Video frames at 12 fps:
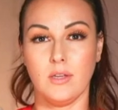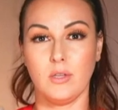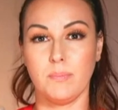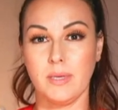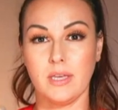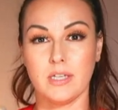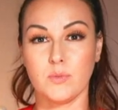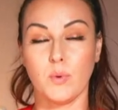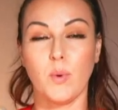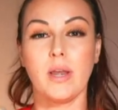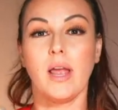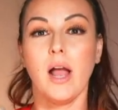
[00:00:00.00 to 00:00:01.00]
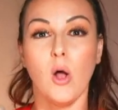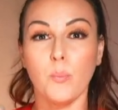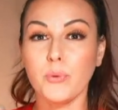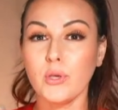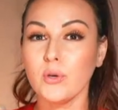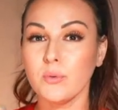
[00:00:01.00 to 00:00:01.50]
because we want to
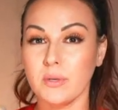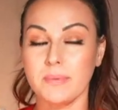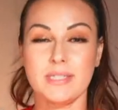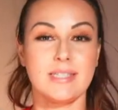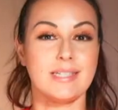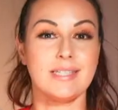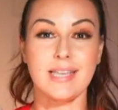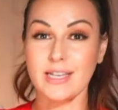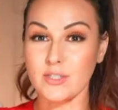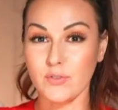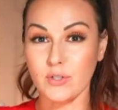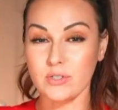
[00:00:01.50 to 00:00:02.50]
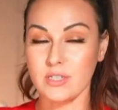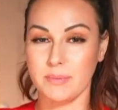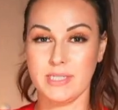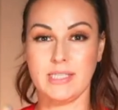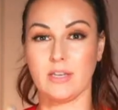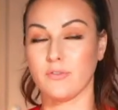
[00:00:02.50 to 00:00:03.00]
help you to be successful, to be
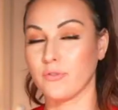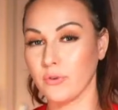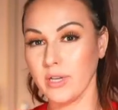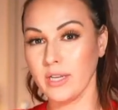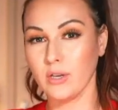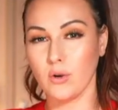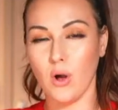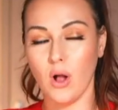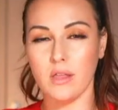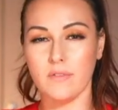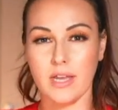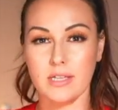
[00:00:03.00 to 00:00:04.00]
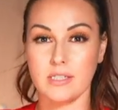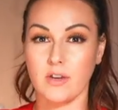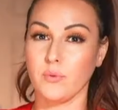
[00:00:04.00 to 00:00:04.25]
set free, you know, all of that stuff.